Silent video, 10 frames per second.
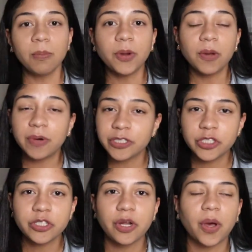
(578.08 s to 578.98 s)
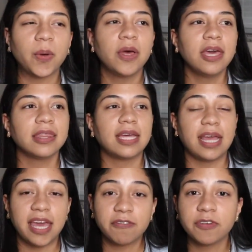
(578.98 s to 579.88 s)
But I want you to know that
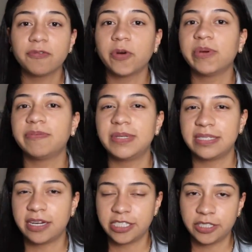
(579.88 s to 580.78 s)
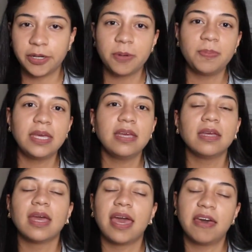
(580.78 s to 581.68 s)
every form of massage therapy,
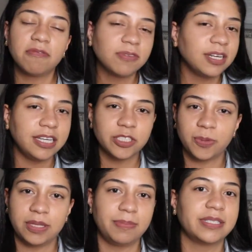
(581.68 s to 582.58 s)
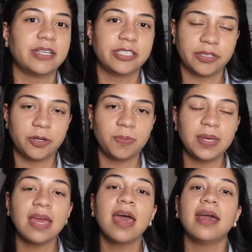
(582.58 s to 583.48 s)
every niche within massage
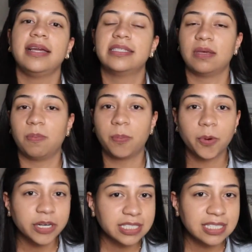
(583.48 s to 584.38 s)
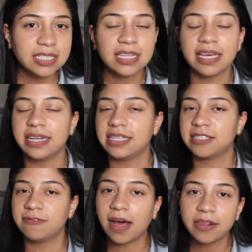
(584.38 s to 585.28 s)
therapy is important, it
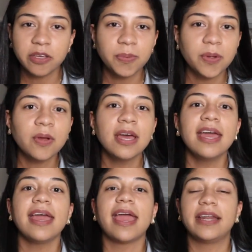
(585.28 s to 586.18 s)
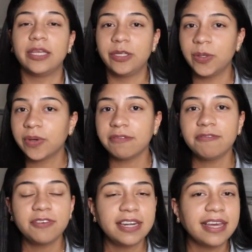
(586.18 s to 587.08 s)
is valuable, and you can
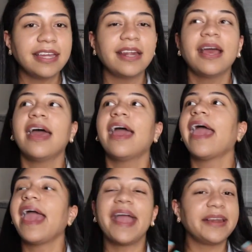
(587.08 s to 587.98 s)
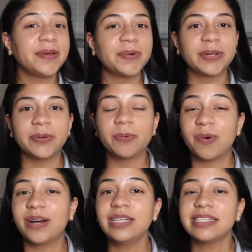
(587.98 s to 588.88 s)
fit in anywhere you
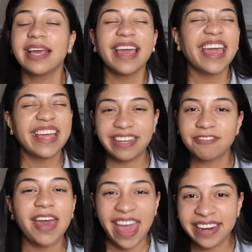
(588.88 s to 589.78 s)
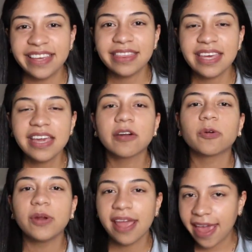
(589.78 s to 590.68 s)
want. And if anything,
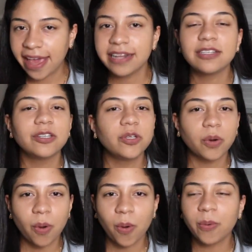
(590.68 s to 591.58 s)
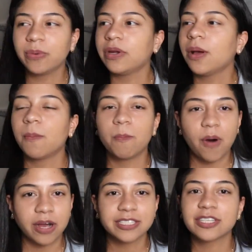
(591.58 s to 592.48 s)
create your own
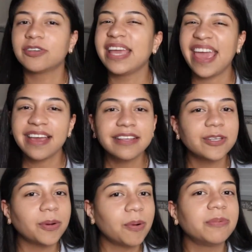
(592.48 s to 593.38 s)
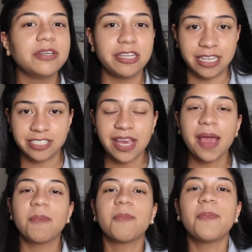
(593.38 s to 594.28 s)
box, create your own niche,
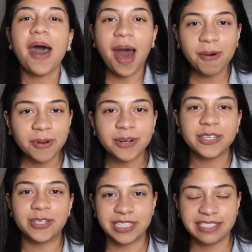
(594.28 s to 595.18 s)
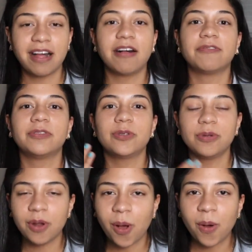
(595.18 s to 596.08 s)
empower yourself to
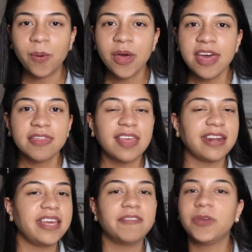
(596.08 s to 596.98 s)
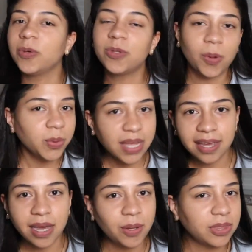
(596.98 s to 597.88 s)
know that if you don't
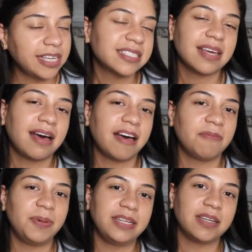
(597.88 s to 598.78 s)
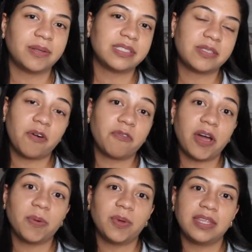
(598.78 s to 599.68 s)
like how things have been done so
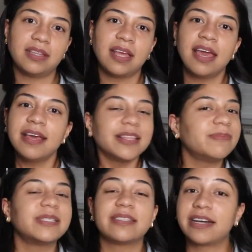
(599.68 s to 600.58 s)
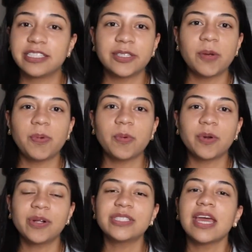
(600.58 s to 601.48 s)
far within the massage therapy
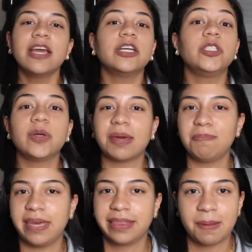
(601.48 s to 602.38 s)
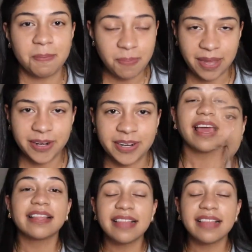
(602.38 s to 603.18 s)
world, you can make them better. And